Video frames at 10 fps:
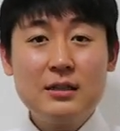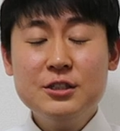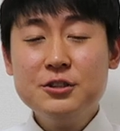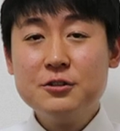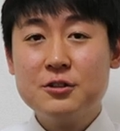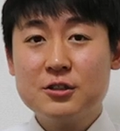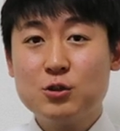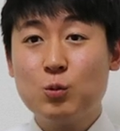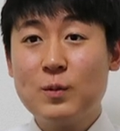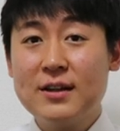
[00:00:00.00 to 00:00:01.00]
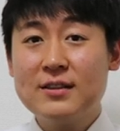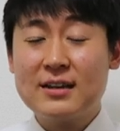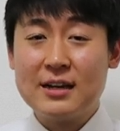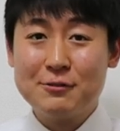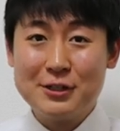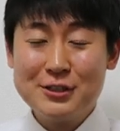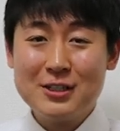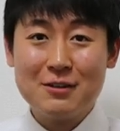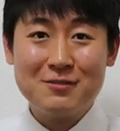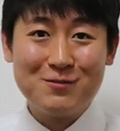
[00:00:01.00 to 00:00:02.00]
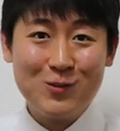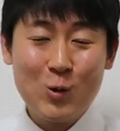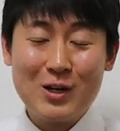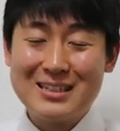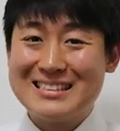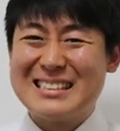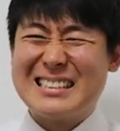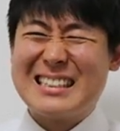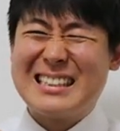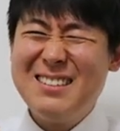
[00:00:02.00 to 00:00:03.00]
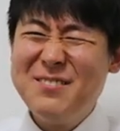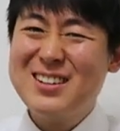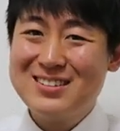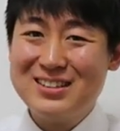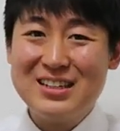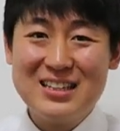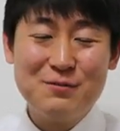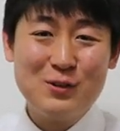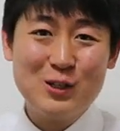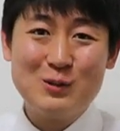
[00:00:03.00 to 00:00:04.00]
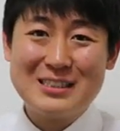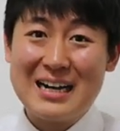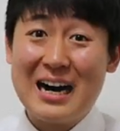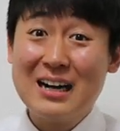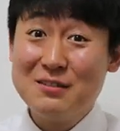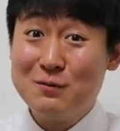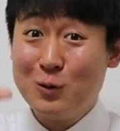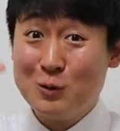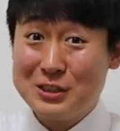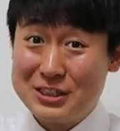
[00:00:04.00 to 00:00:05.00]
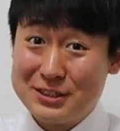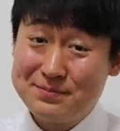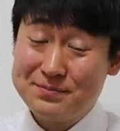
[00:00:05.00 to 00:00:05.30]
This occurs when the characteristic of the floor is significantly different with the other floors.